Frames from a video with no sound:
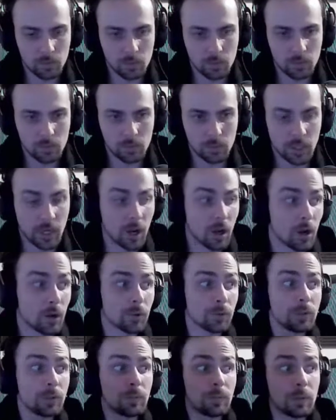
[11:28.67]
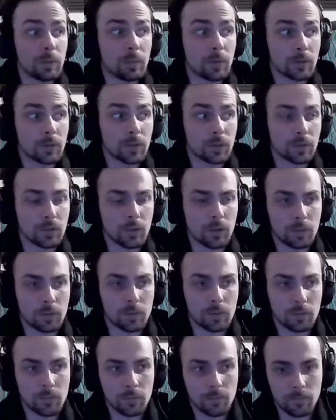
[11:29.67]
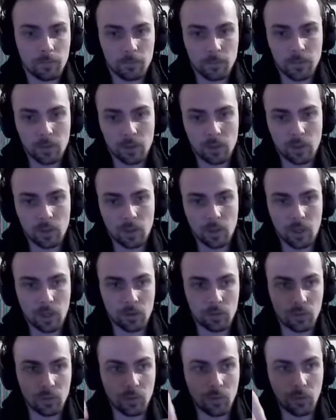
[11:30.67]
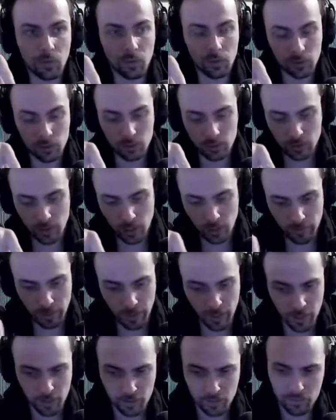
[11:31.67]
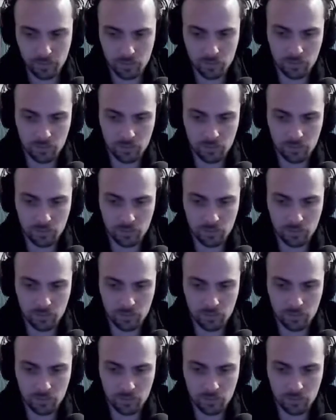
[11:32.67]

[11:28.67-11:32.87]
There are already people on top. And if you follow their path,